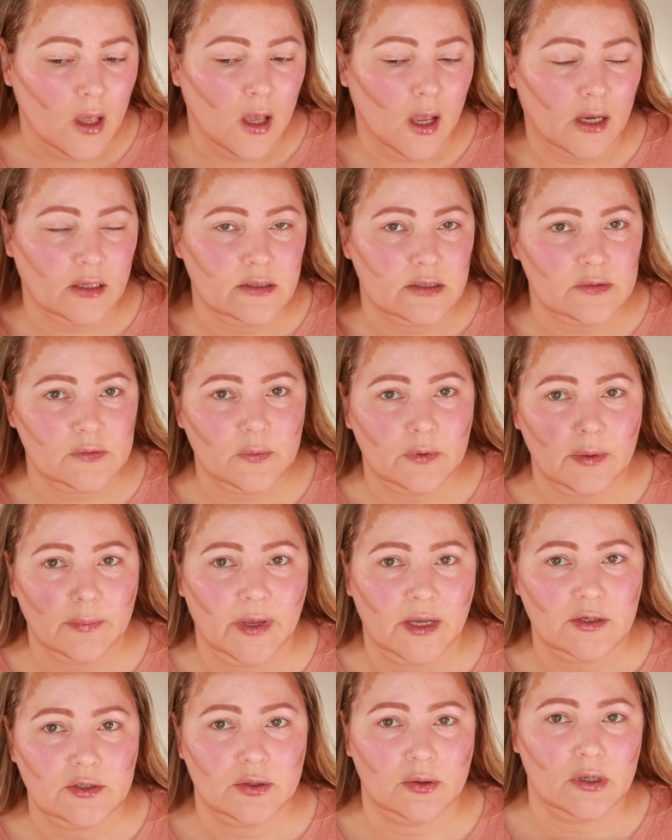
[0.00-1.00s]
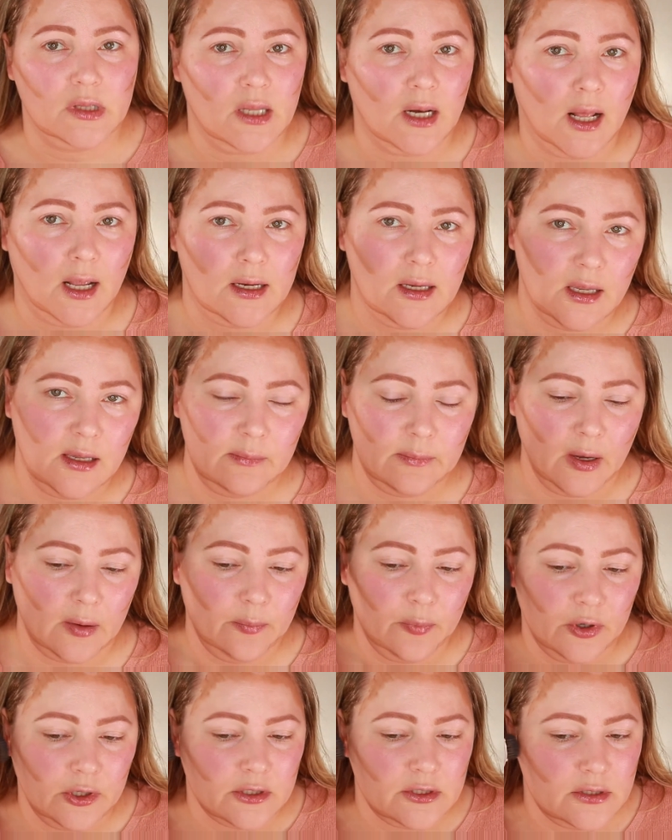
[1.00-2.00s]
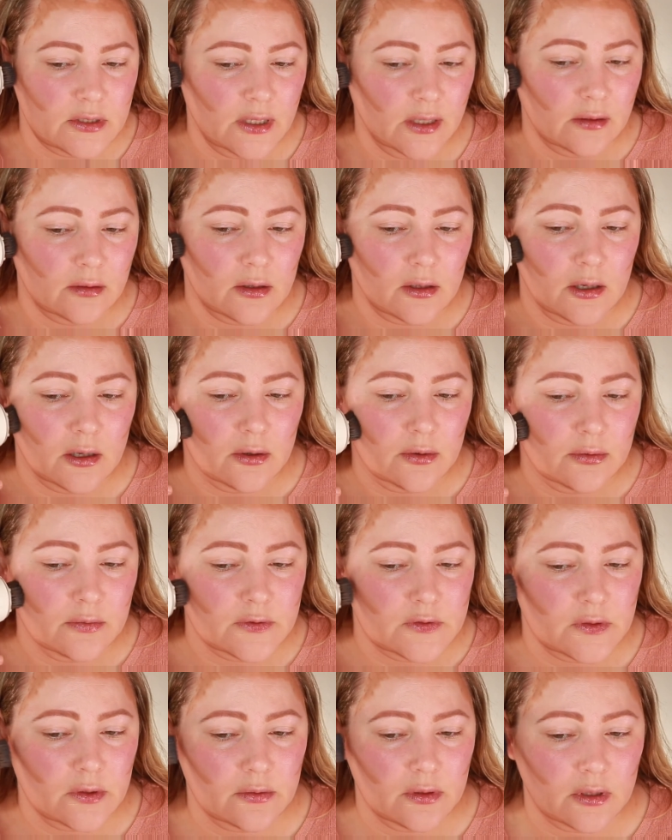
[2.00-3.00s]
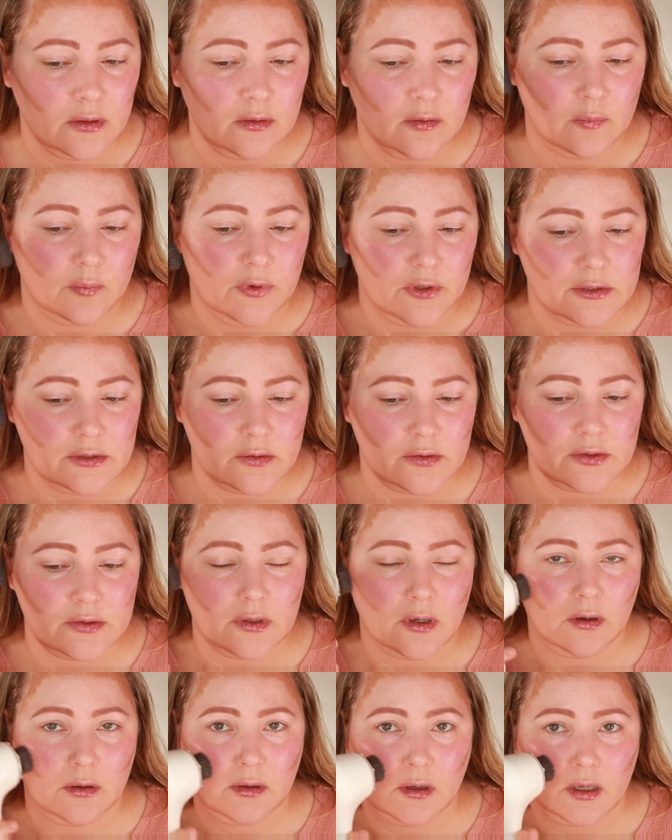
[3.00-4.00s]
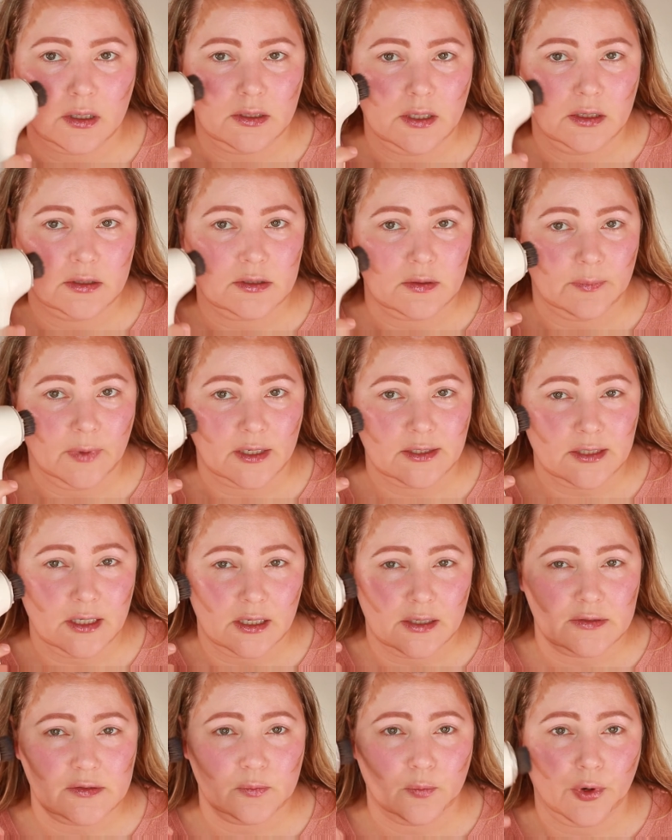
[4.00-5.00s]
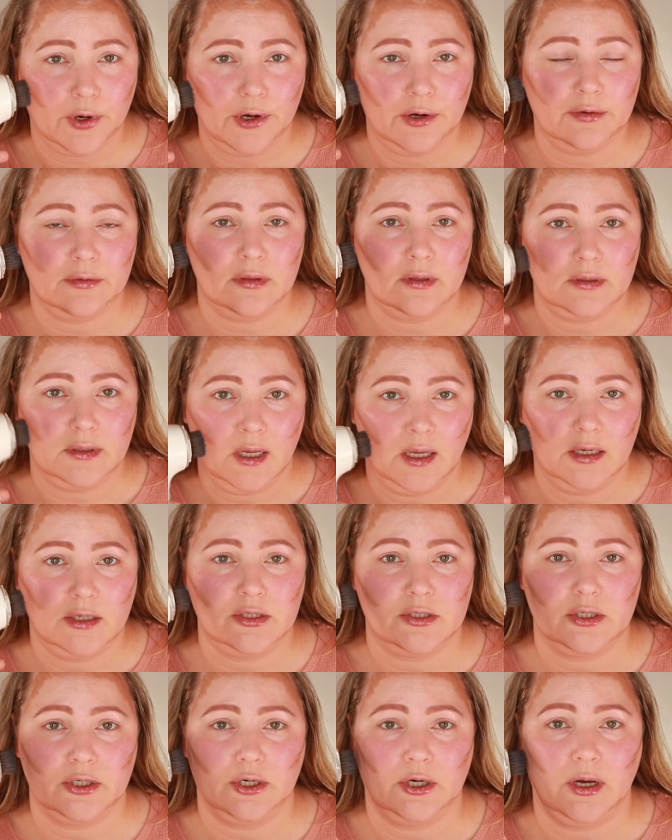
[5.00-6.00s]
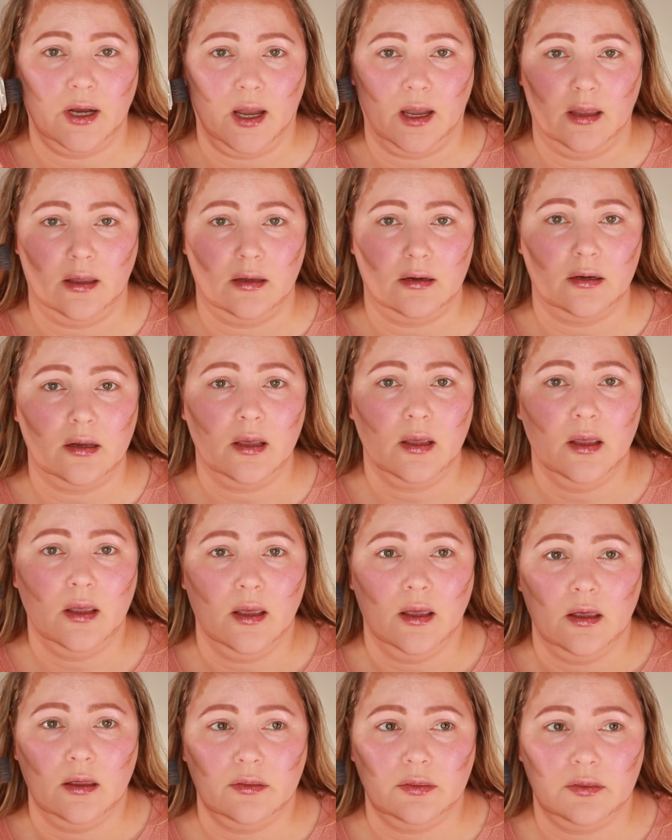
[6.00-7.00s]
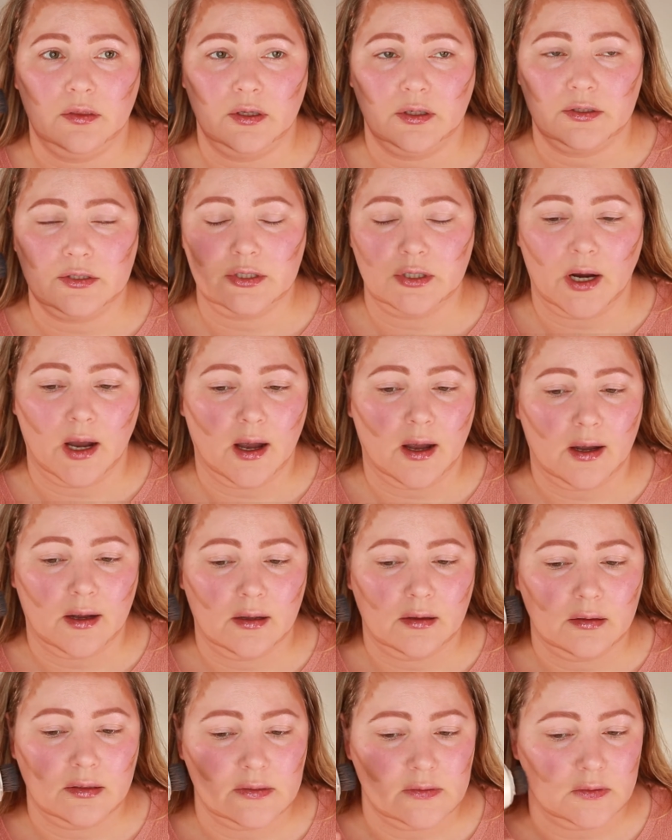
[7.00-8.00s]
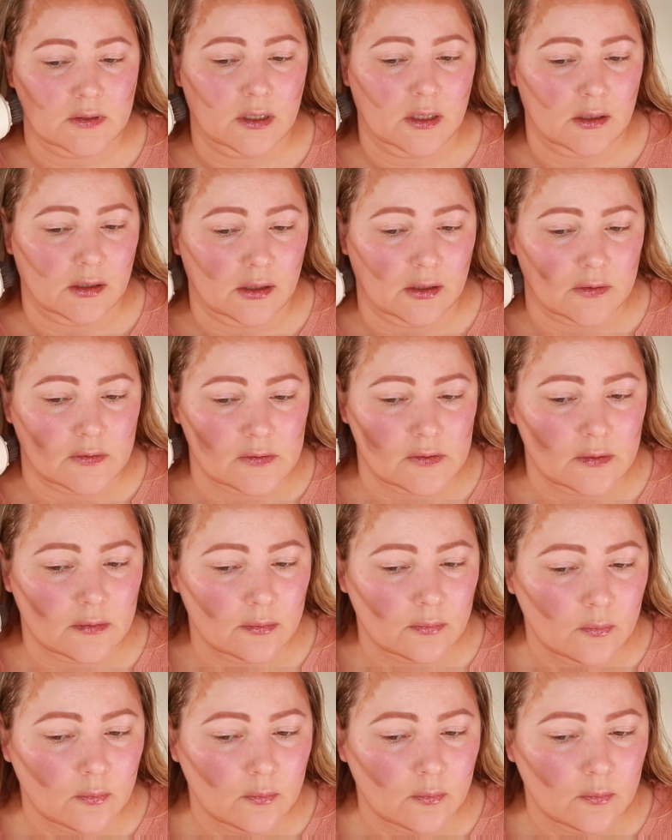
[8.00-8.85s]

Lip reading: I just want to make sure that I keep my brush down low so that the bristles are not touching my cheeks where the texture and the dry skin is.